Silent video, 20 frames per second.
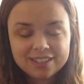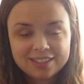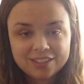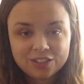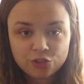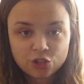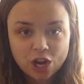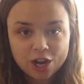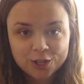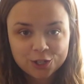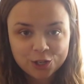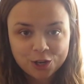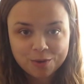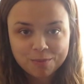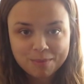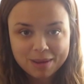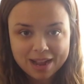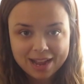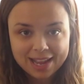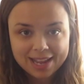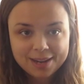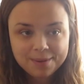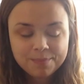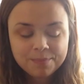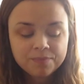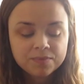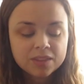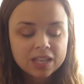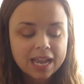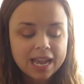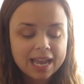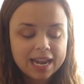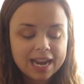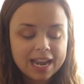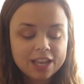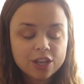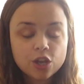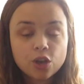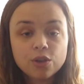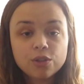structure mine and
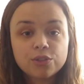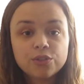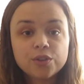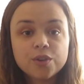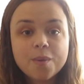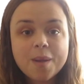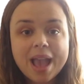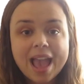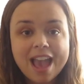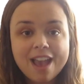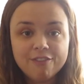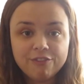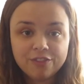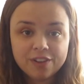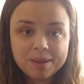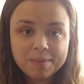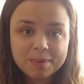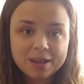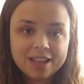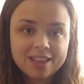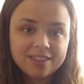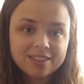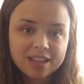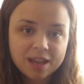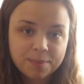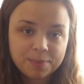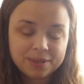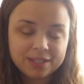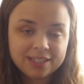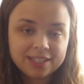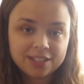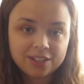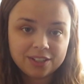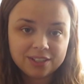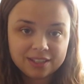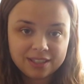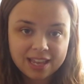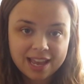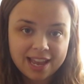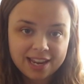I go through every month up until
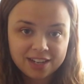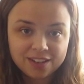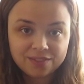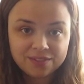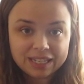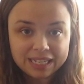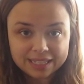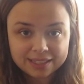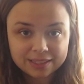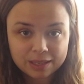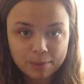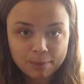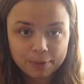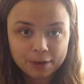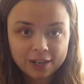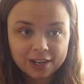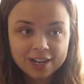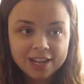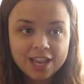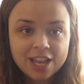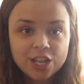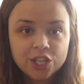the end of December.